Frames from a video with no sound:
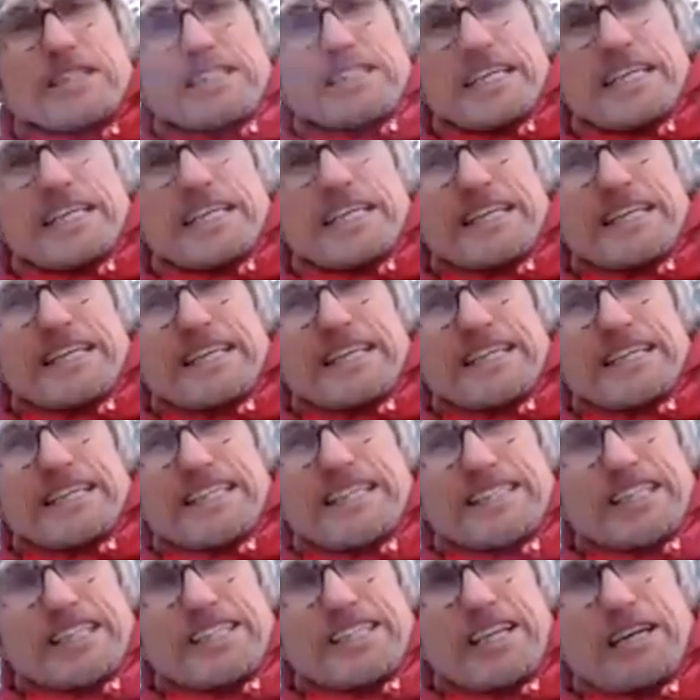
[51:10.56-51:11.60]
thing, uh,
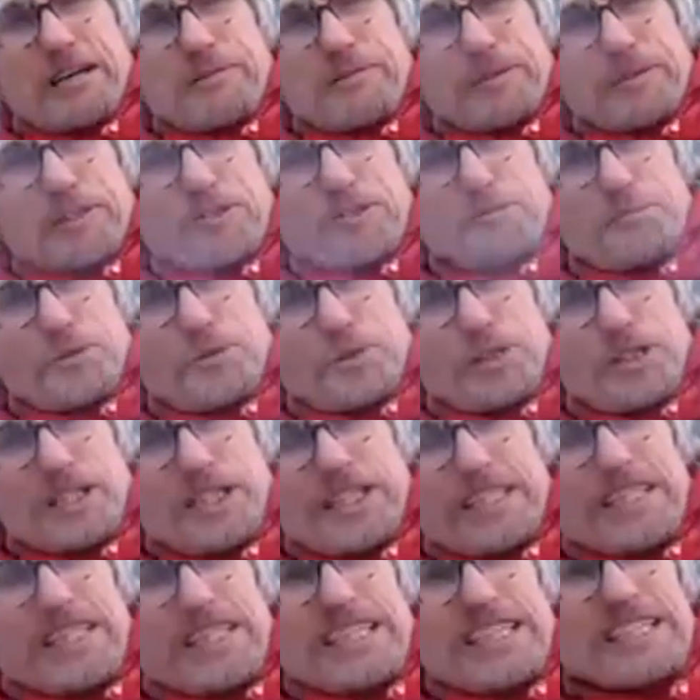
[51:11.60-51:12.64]
yeah. Albert, to
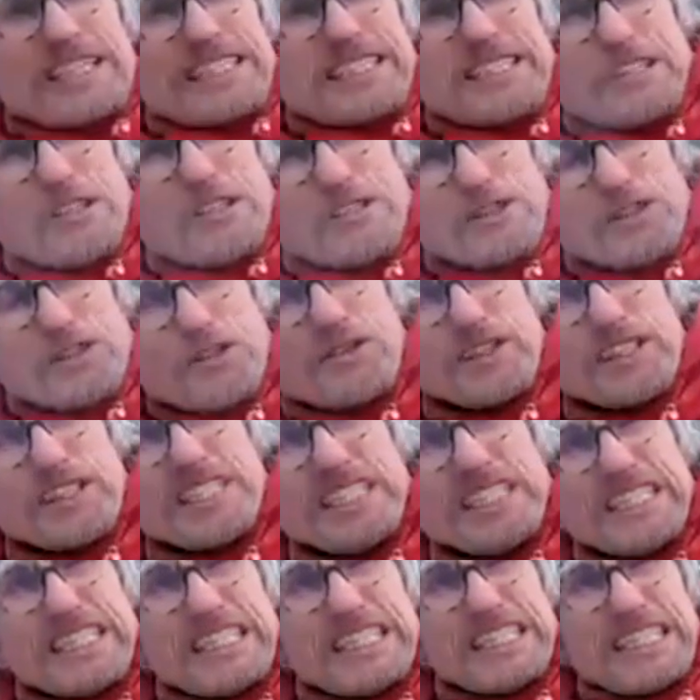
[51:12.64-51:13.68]
put in, it's also
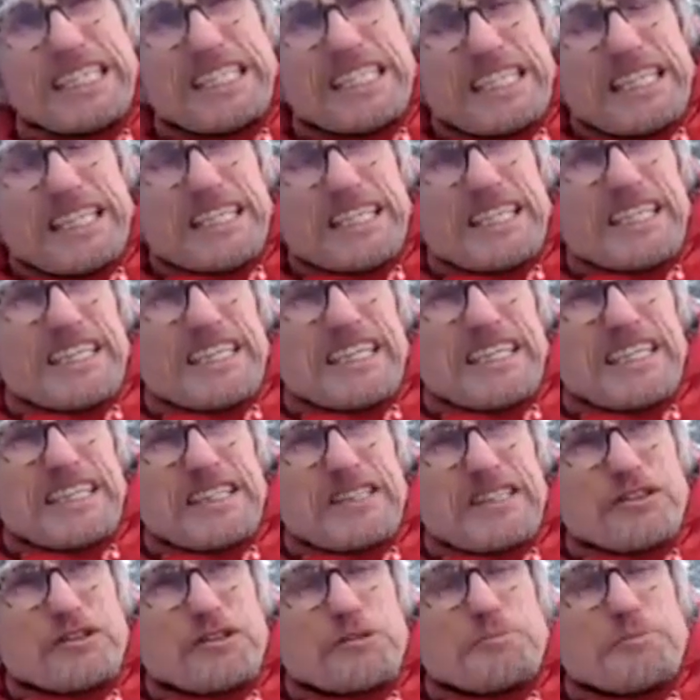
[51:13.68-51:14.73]
the uh,
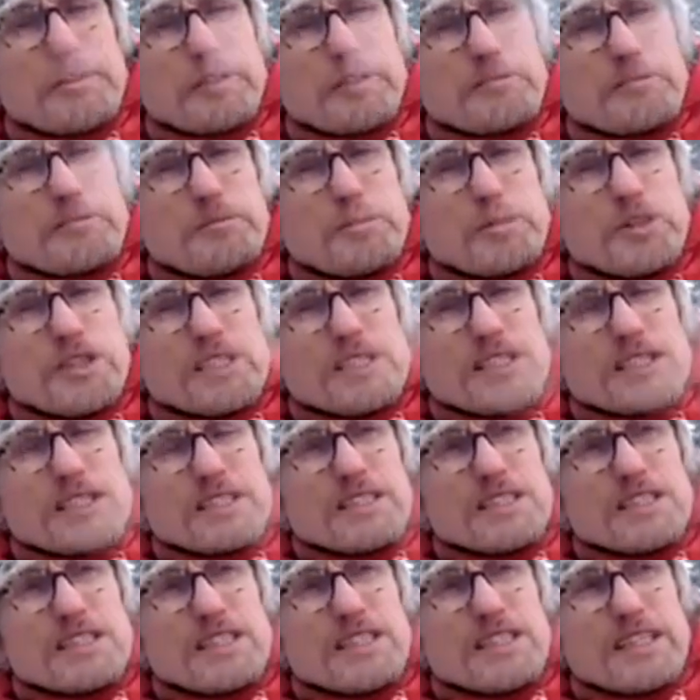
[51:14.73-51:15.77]
European Buddhist
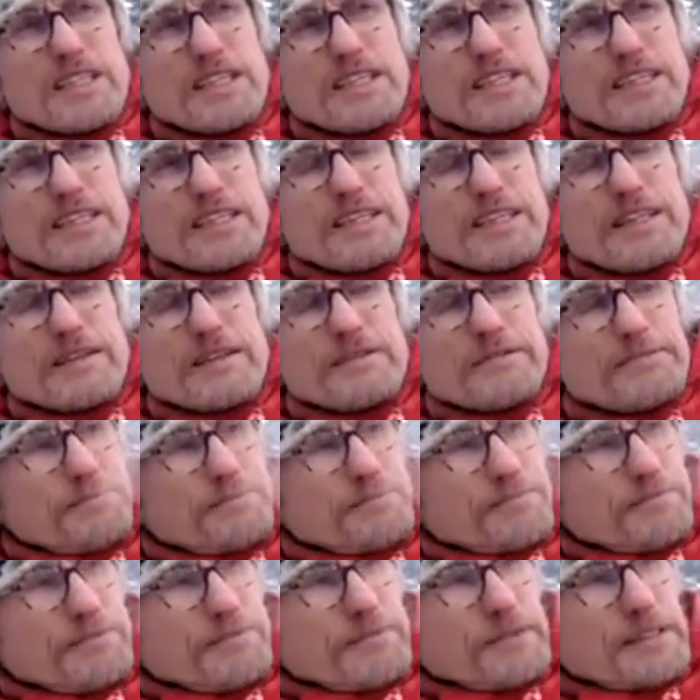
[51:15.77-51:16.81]
um,
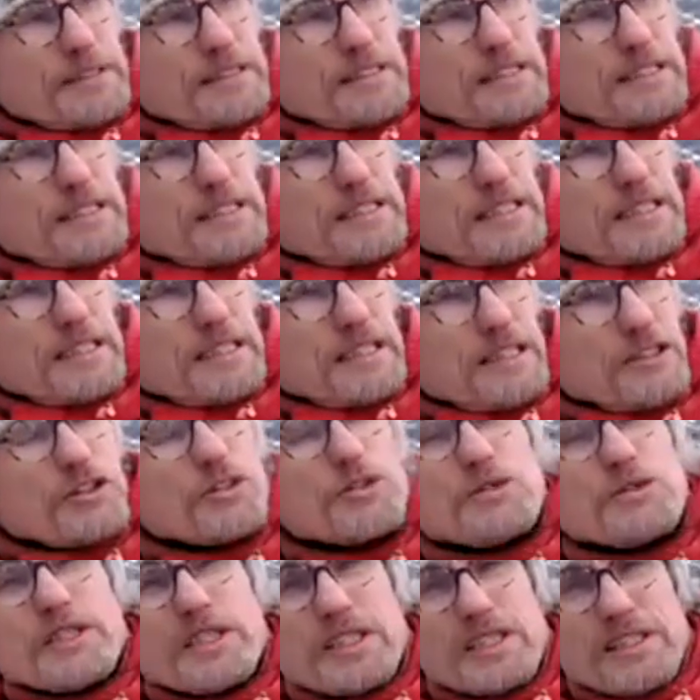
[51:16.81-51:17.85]

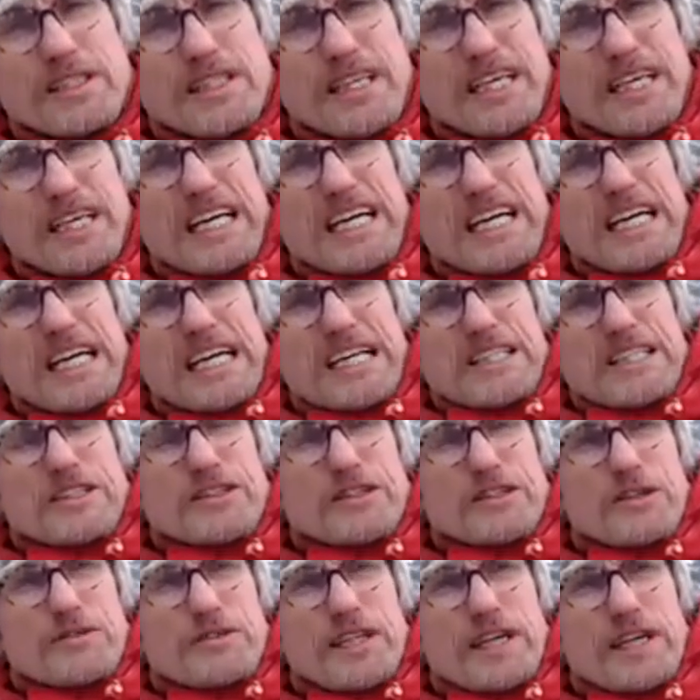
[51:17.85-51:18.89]
Union. You
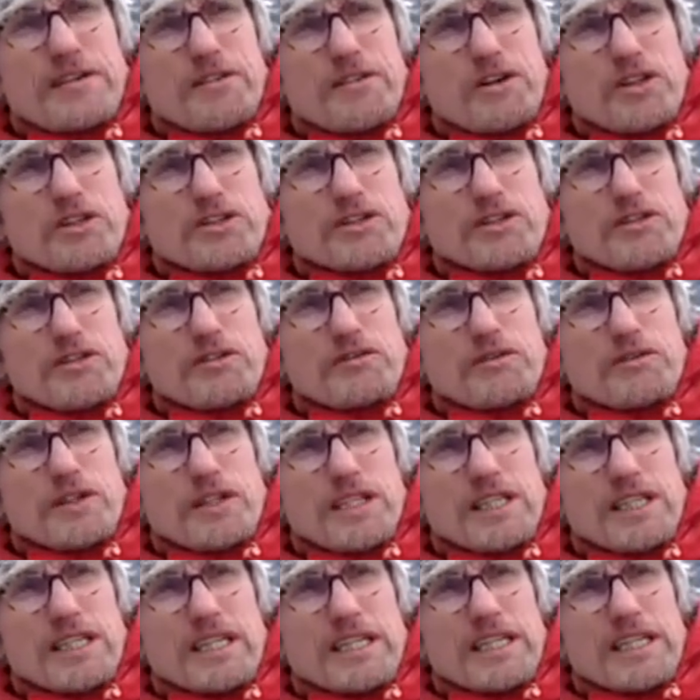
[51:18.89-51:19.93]
know, they've also
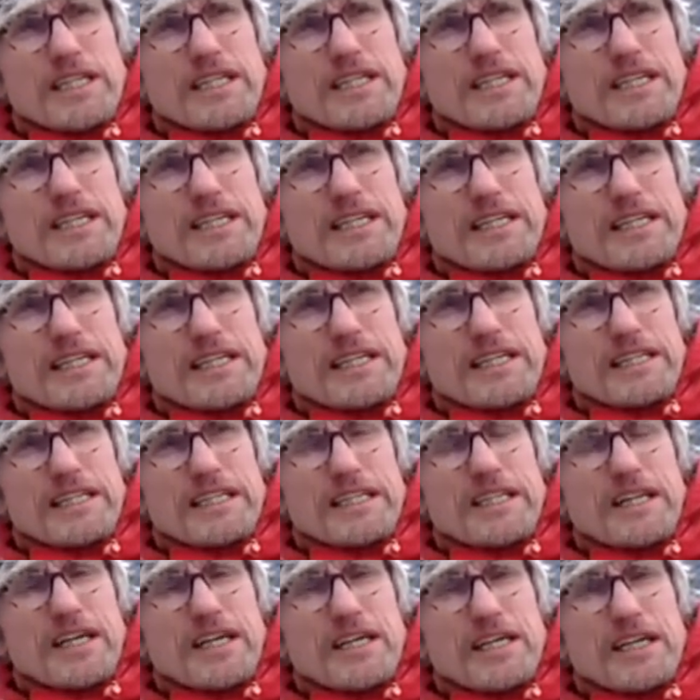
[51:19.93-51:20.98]
uh,
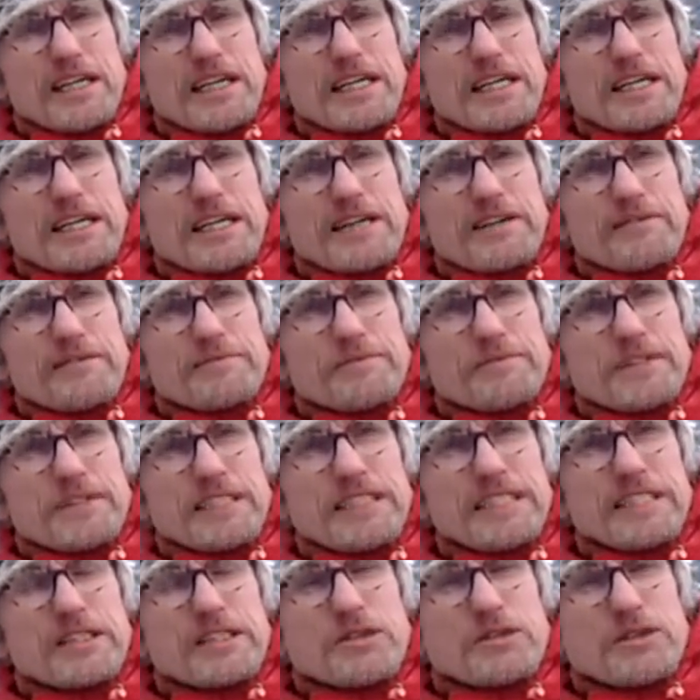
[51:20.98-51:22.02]
got um,
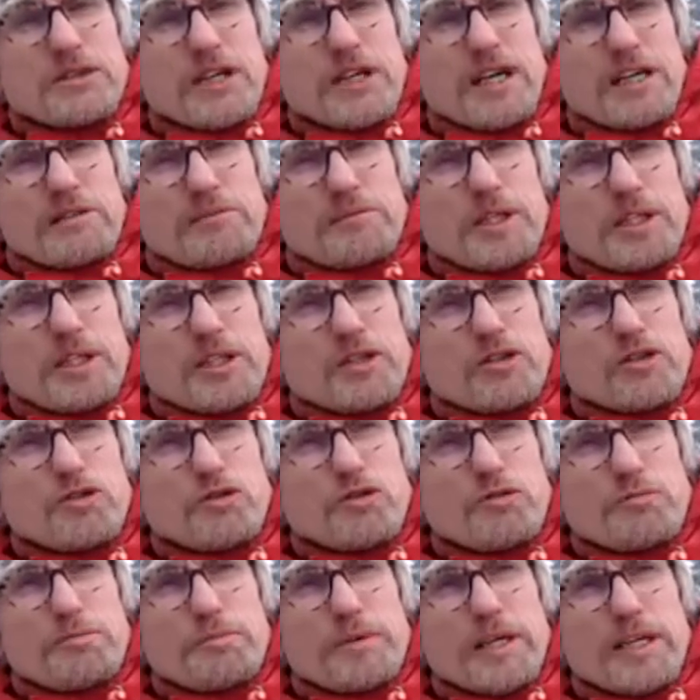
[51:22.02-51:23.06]
Eco Dharma
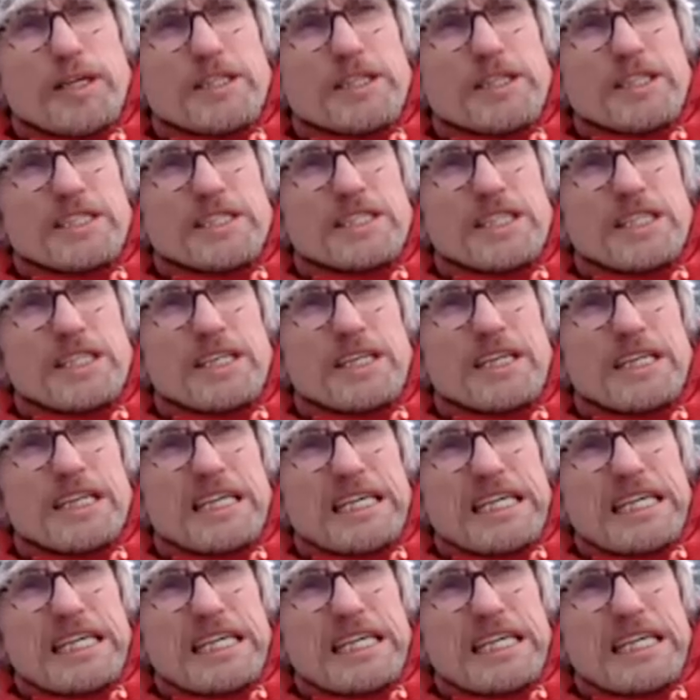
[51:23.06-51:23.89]
Group, and there's a,